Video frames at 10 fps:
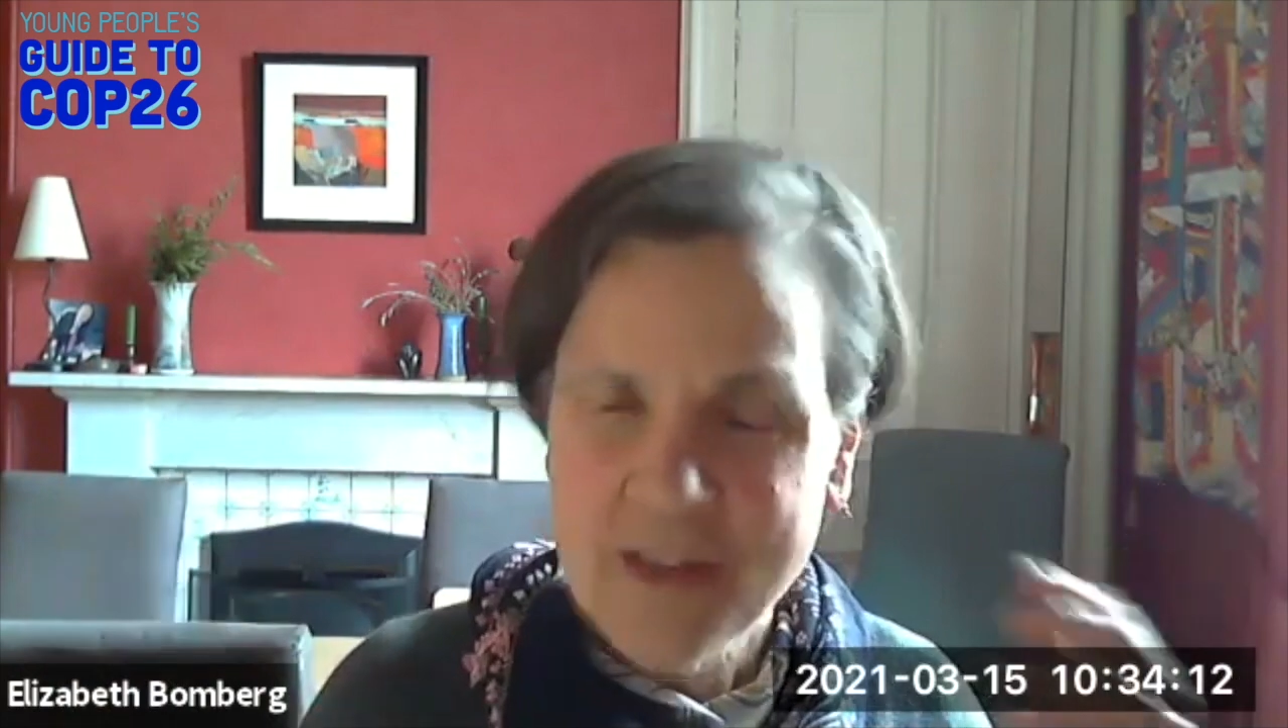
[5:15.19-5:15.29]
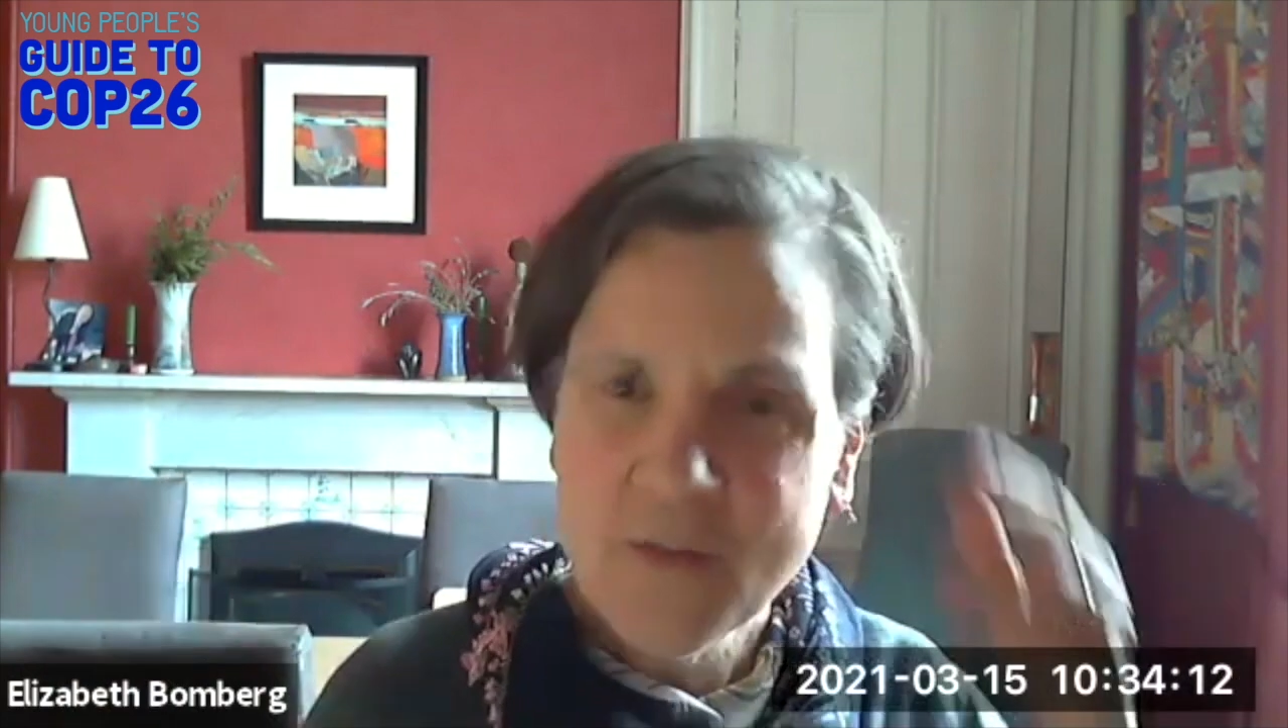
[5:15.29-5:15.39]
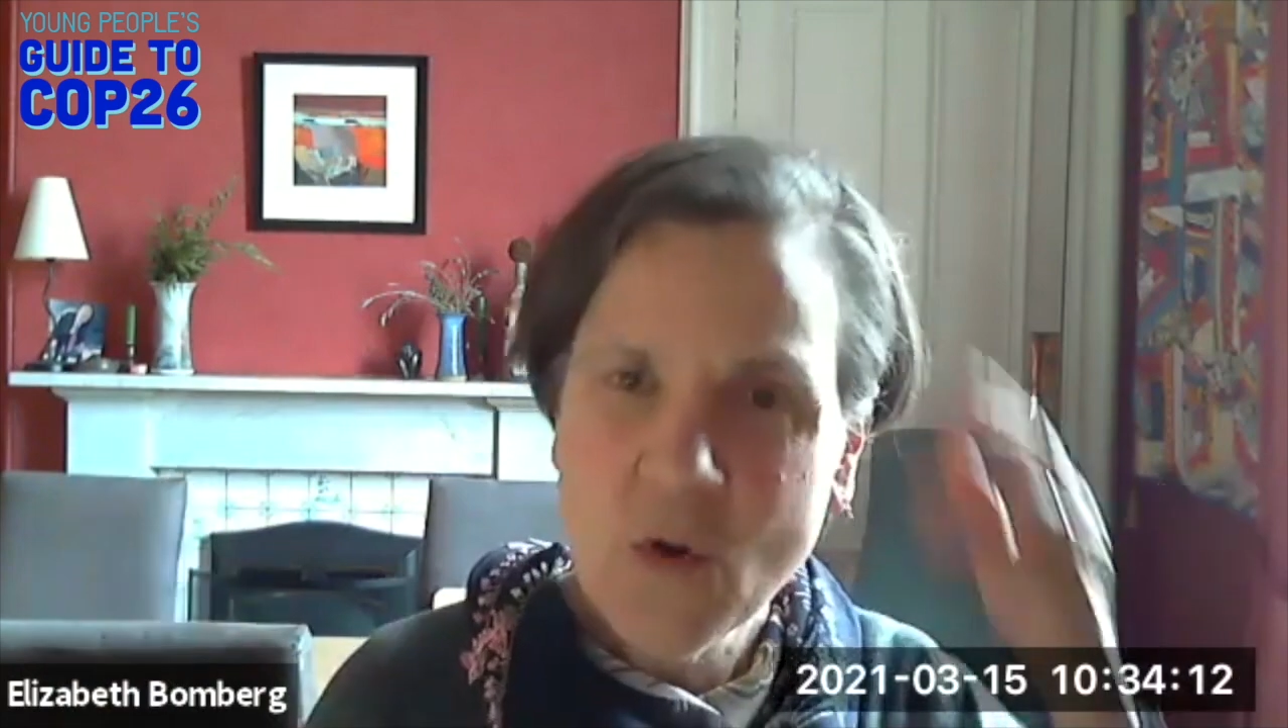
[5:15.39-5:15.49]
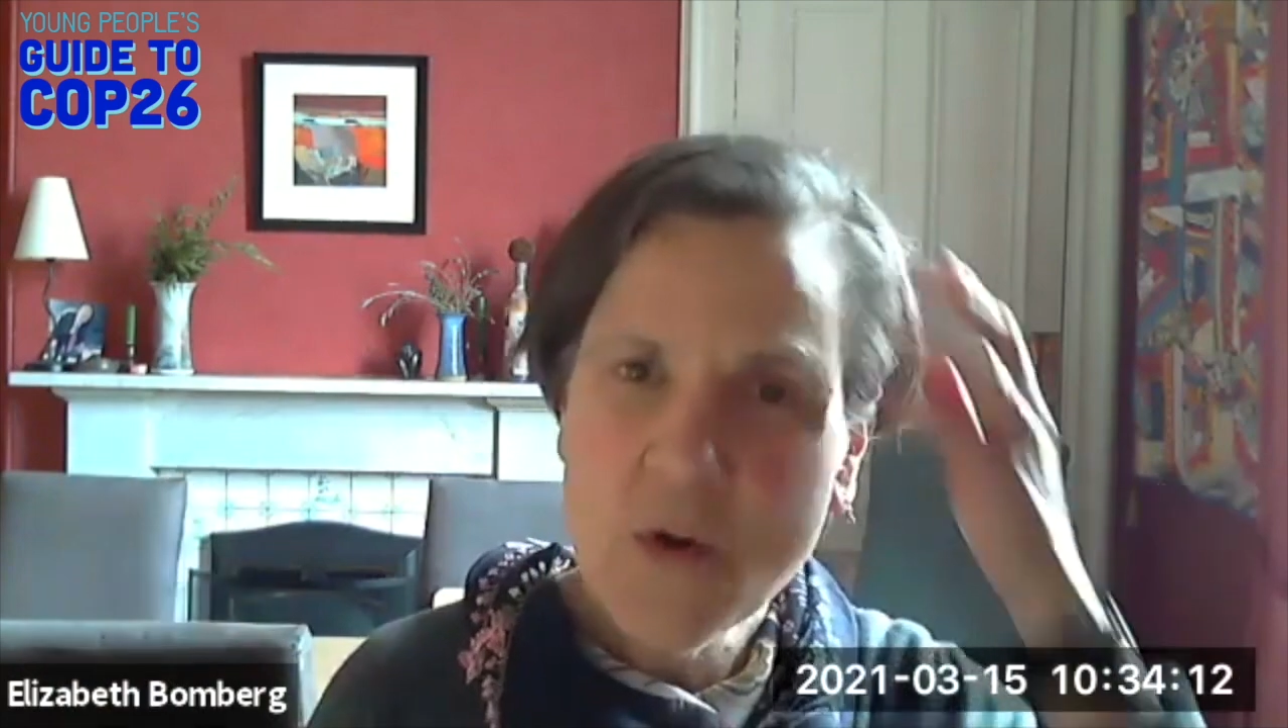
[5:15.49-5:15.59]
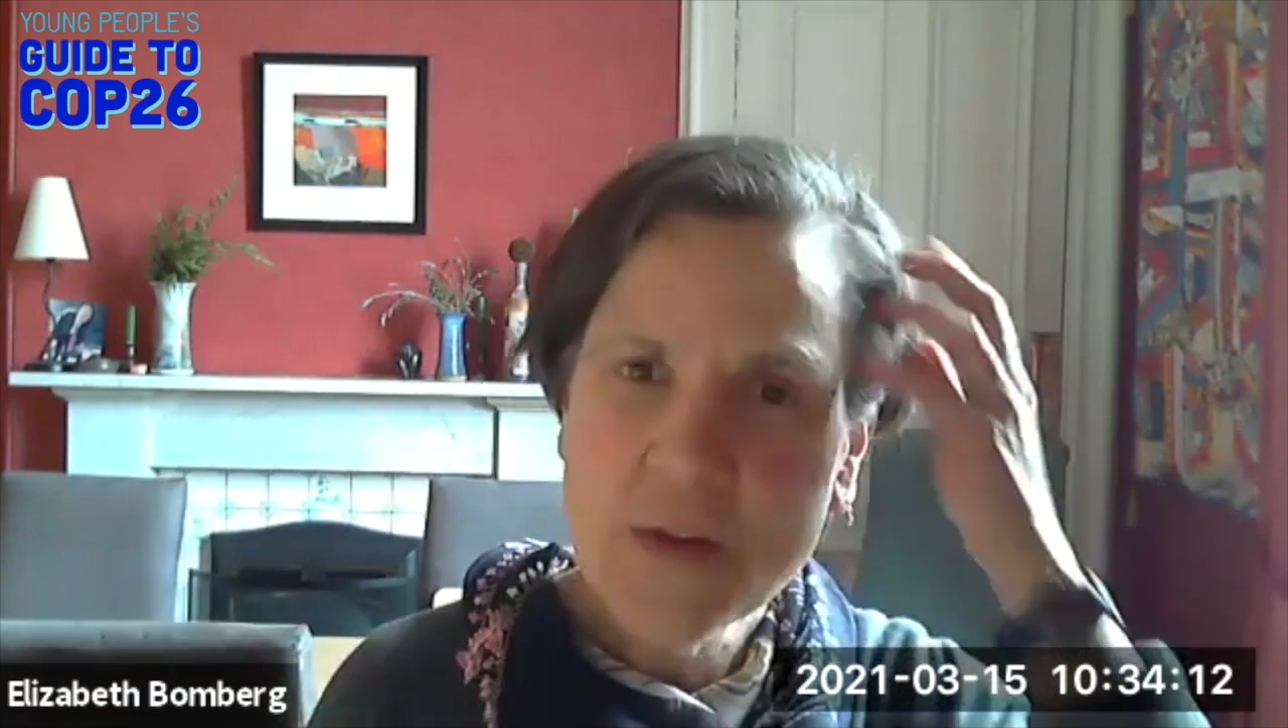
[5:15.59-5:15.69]

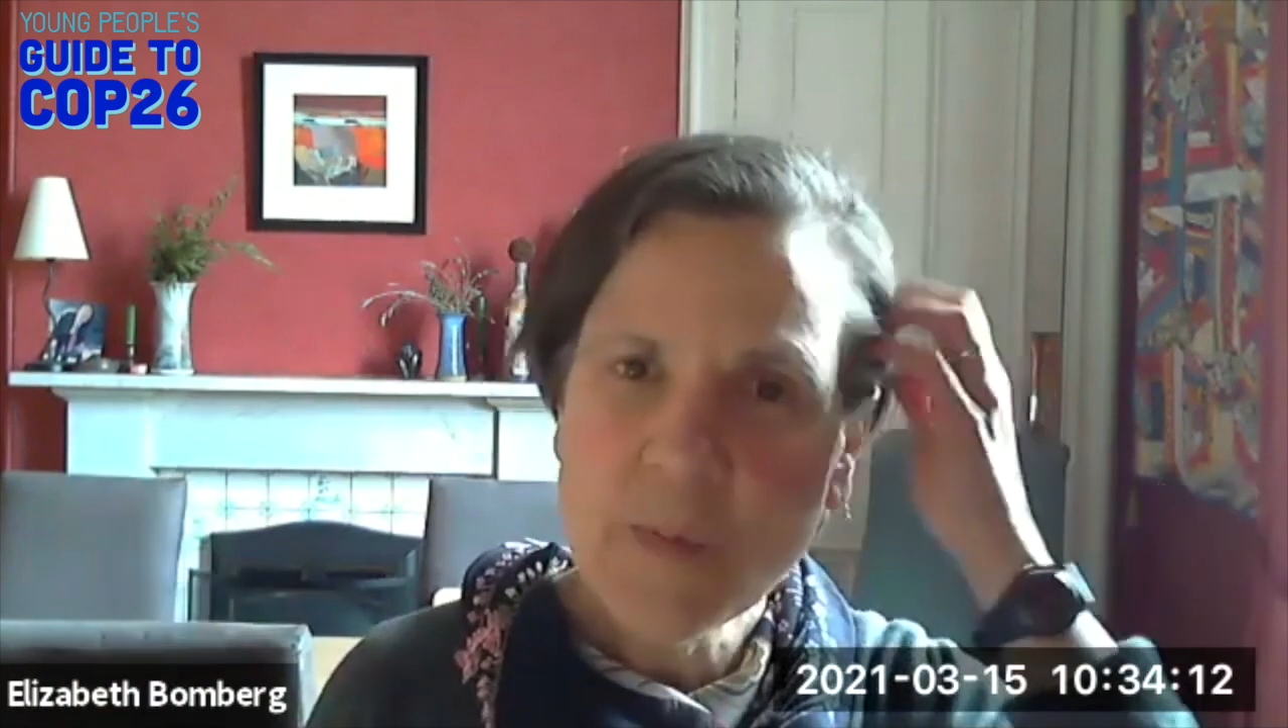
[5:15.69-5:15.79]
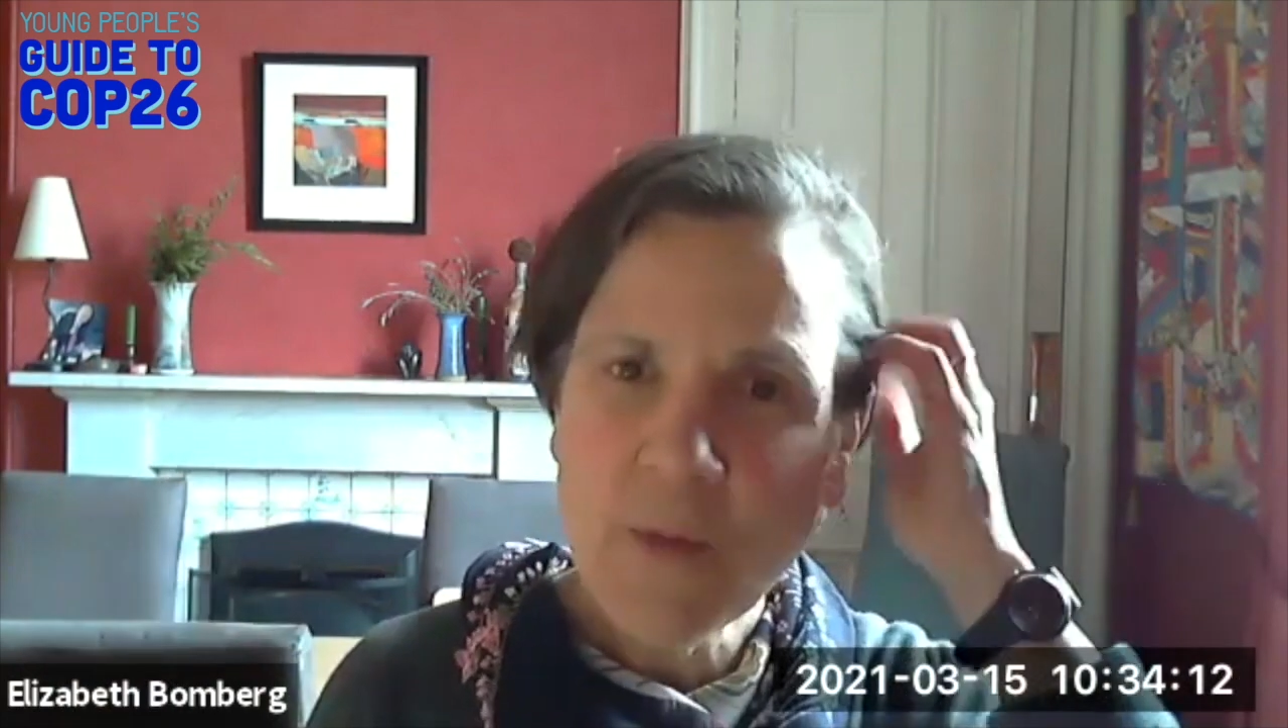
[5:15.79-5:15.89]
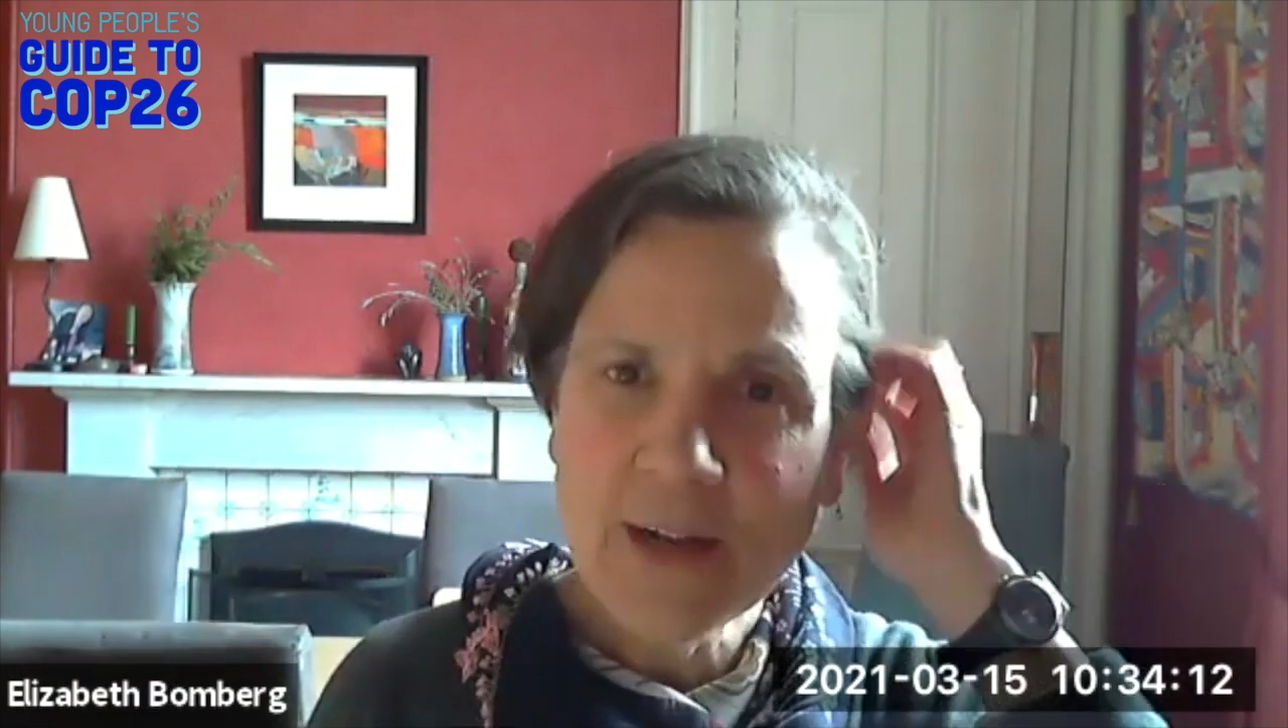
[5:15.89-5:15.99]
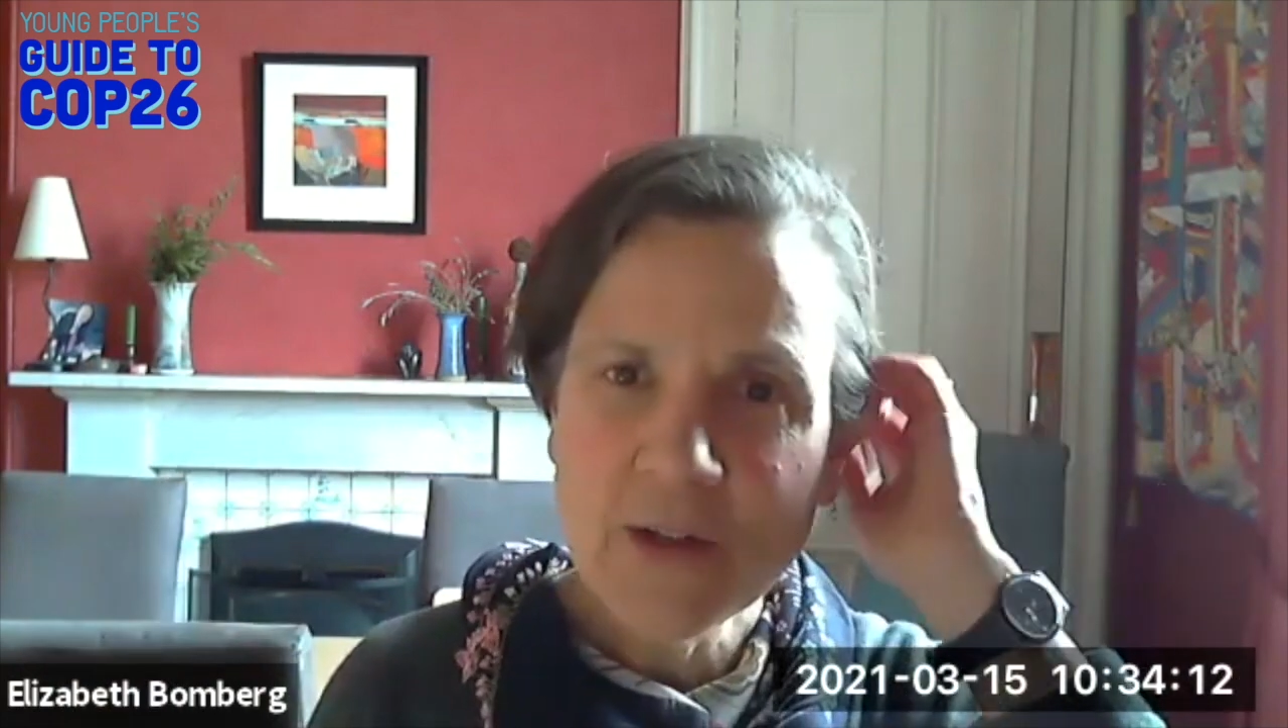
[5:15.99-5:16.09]
Of course, we want